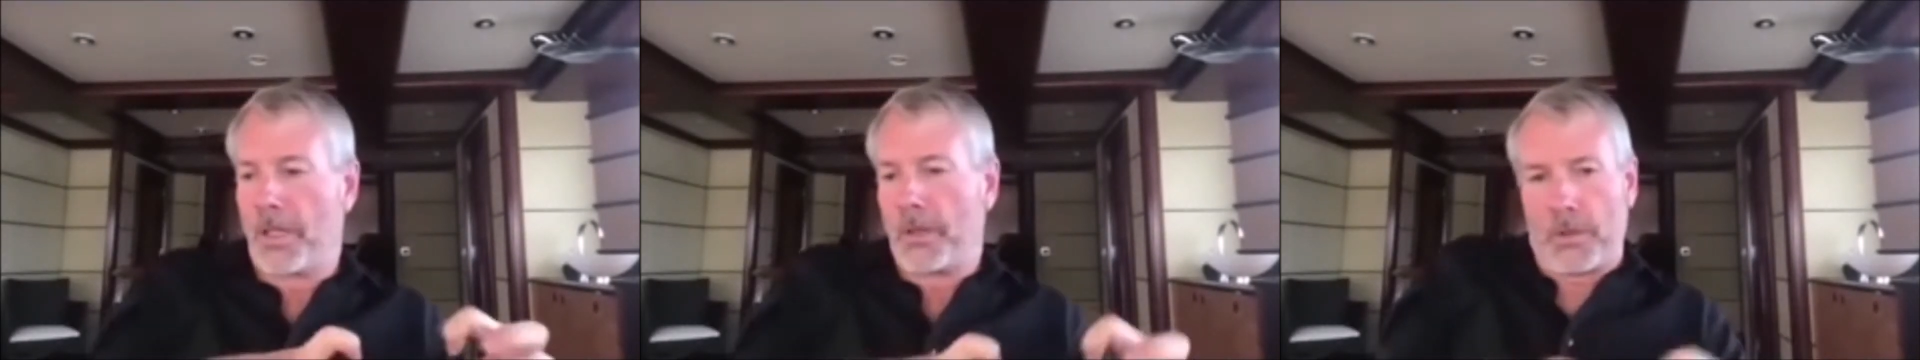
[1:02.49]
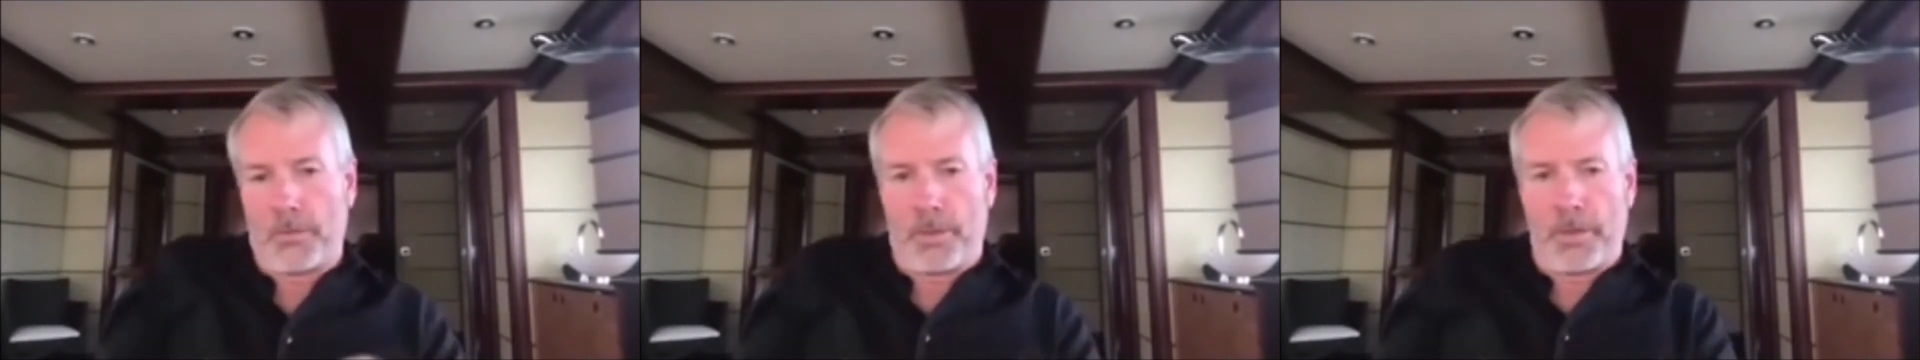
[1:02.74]

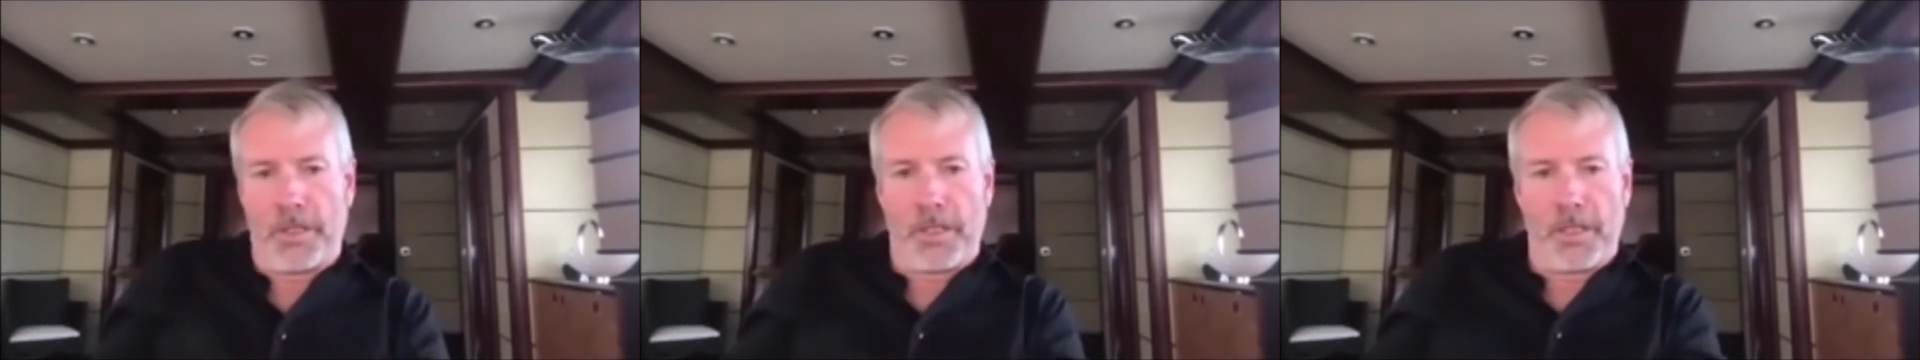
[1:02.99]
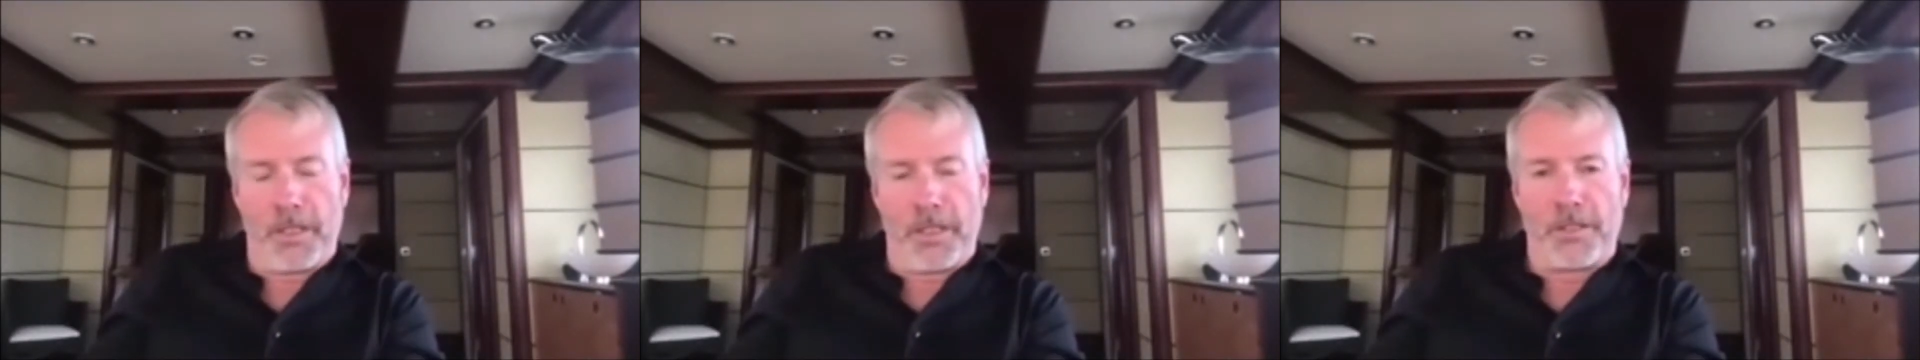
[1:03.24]
We're putting
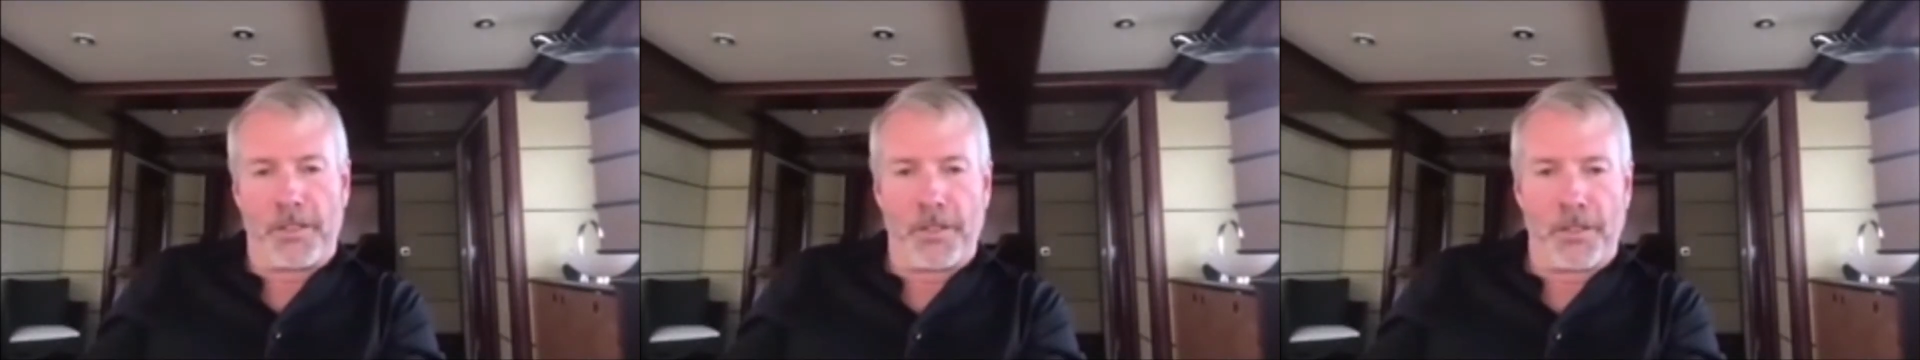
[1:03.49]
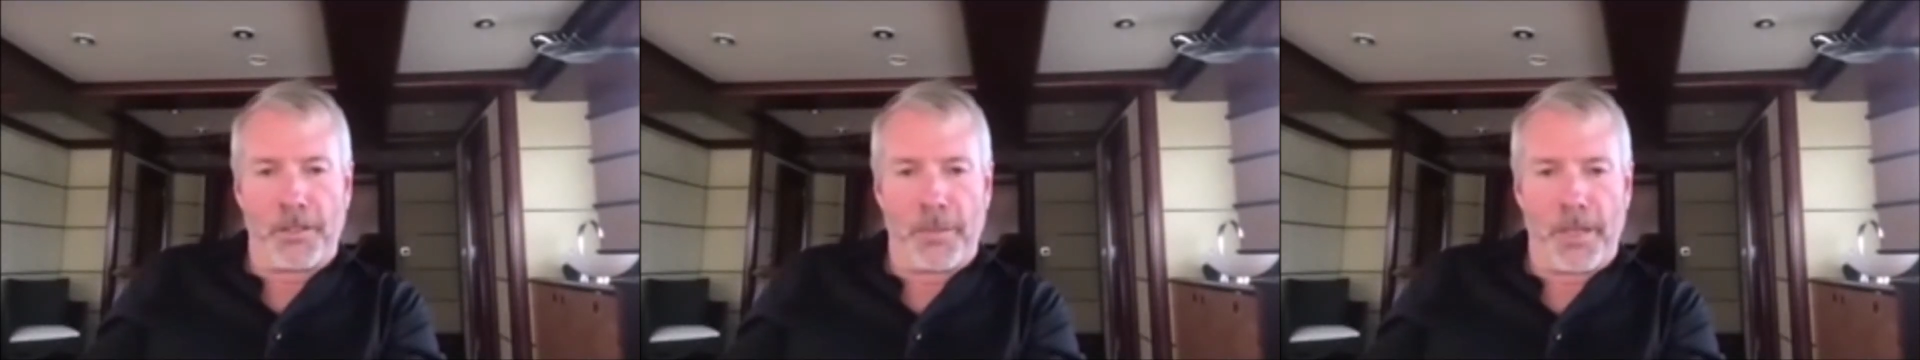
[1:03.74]
it into
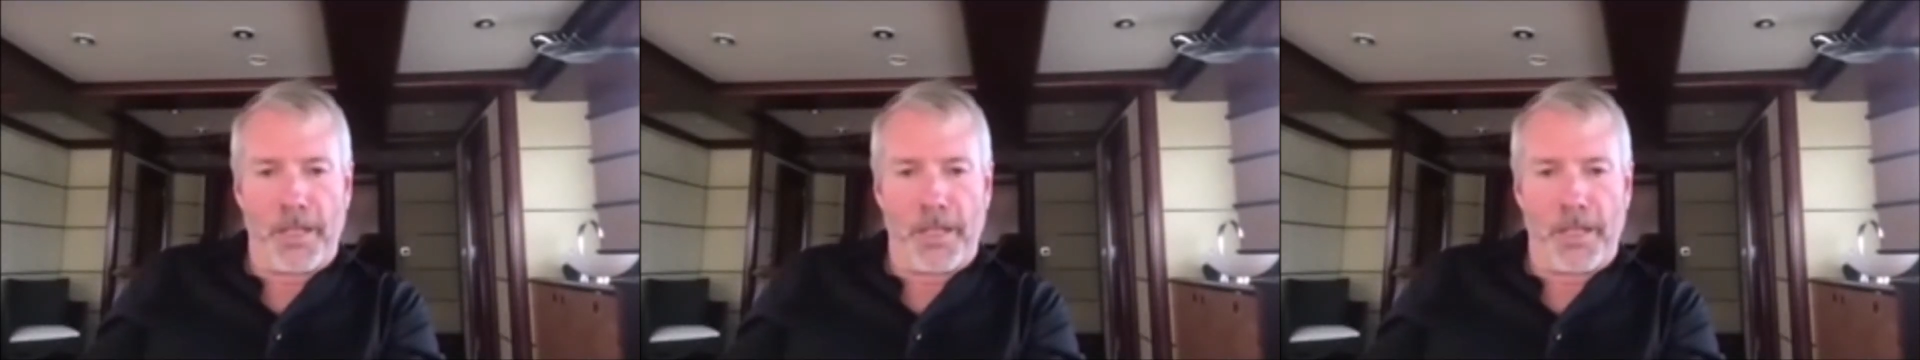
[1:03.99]
the bank